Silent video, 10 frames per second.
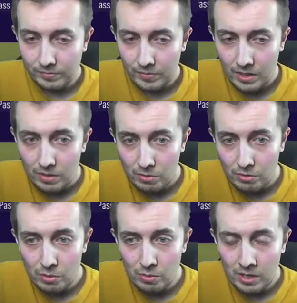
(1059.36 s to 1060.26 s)
You
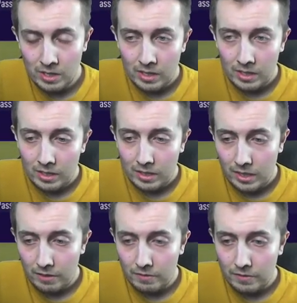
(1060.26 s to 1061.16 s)
do
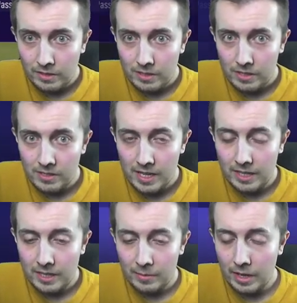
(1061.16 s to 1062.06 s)
love to see it. And
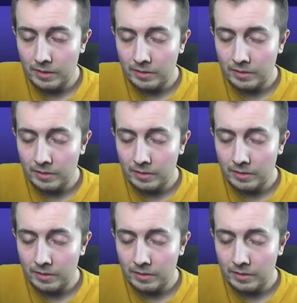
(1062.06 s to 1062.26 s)
there we go.